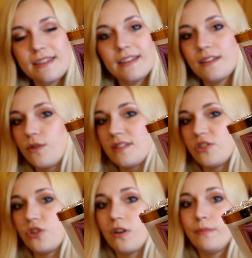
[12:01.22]
I think there was a
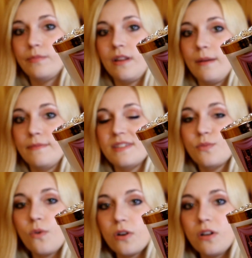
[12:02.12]
Sugar Plum
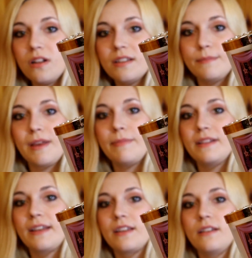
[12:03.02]
Swirl and maybe
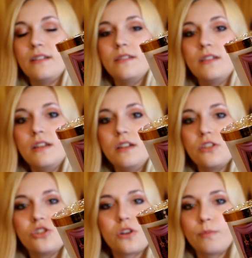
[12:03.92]
like a
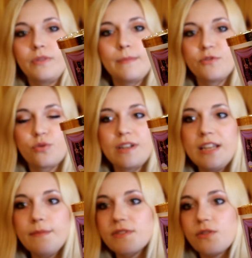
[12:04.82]
Sugar Plum
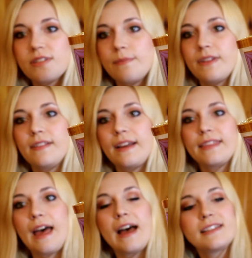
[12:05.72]
Dreams or something
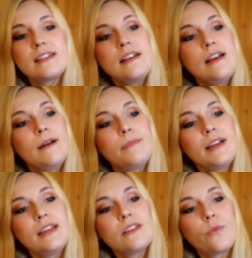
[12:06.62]
like that.
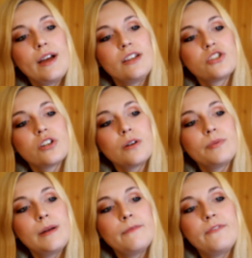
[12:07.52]
But either way, Sugar
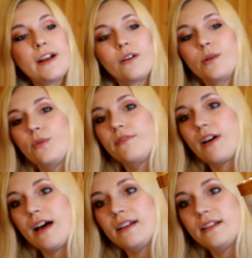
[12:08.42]
Plum Fairy, we've
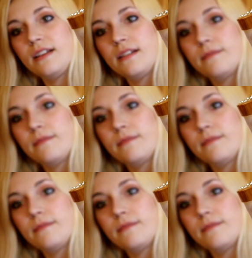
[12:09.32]
got